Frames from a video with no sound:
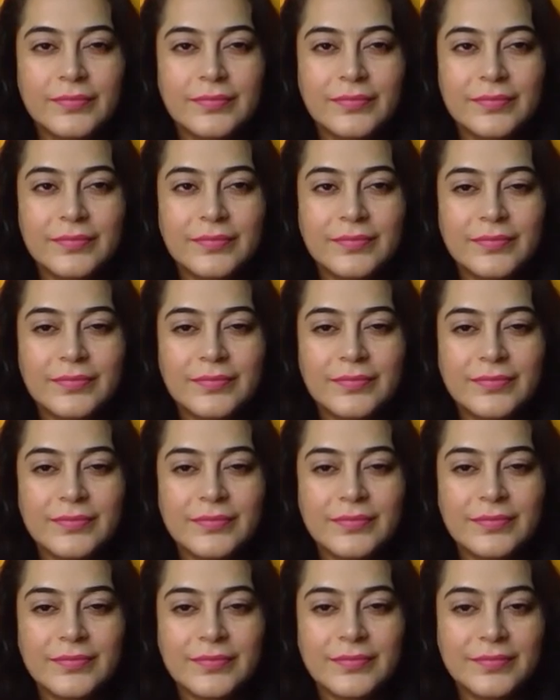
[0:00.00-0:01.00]

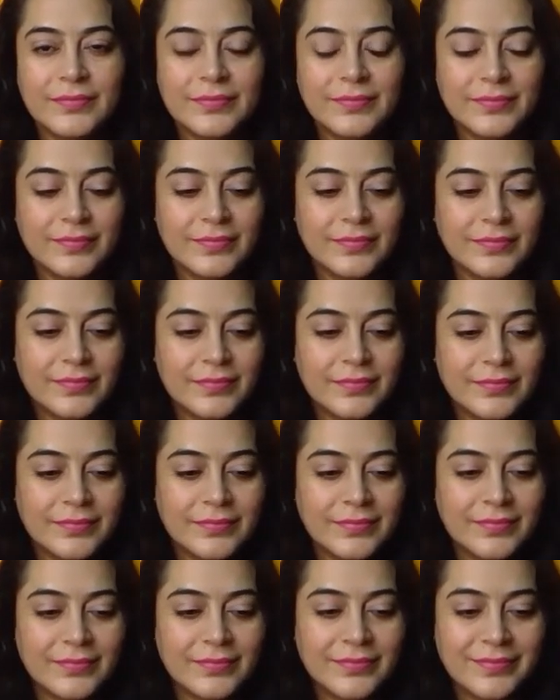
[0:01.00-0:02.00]

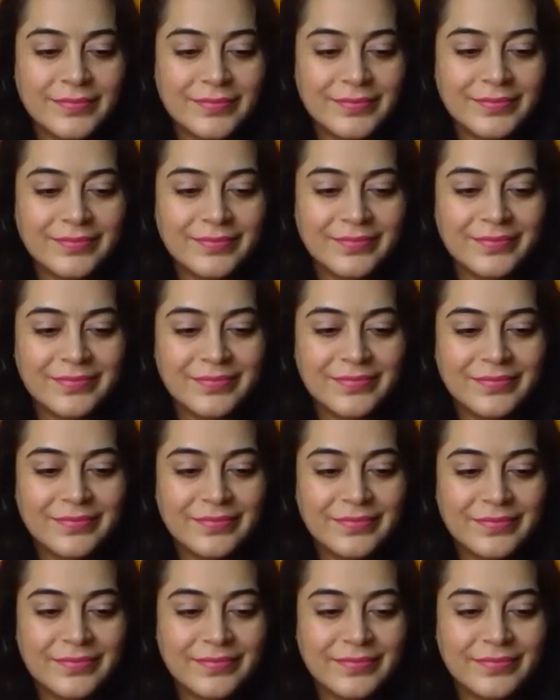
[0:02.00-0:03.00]

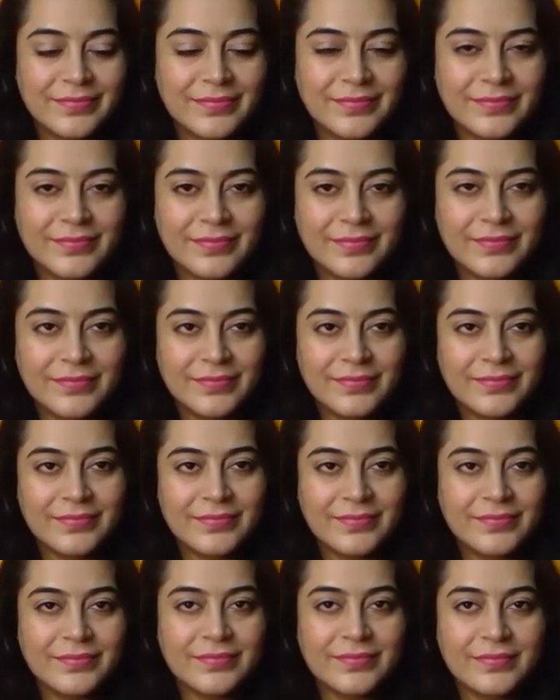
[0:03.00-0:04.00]

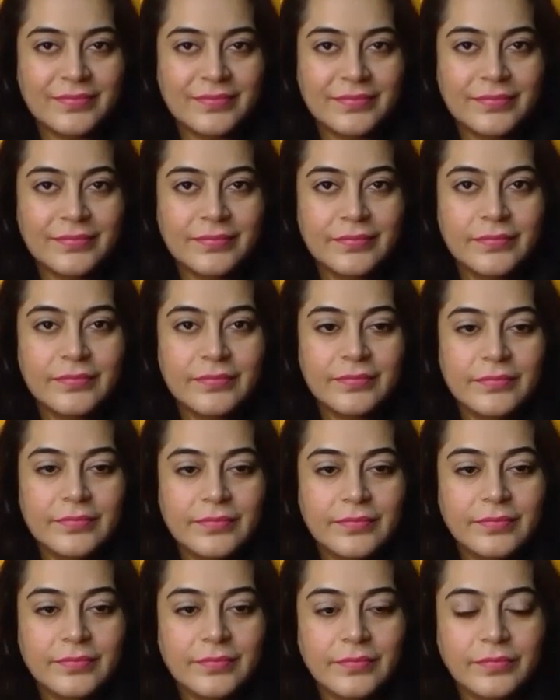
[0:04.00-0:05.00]

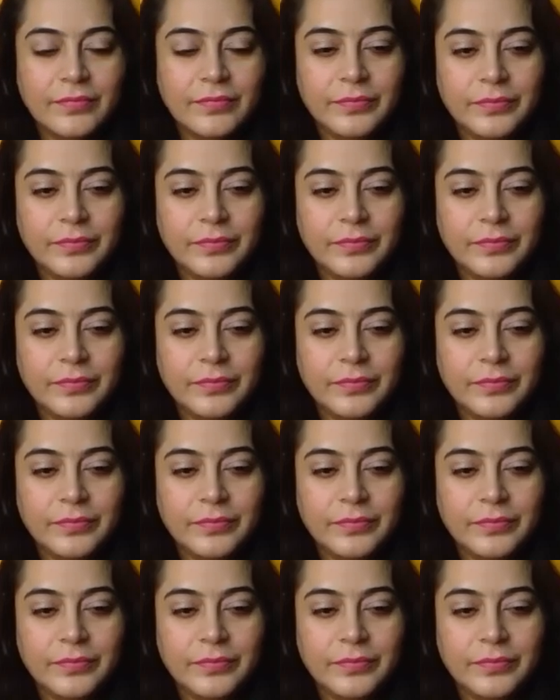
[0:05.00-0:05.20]
Nobody speaks.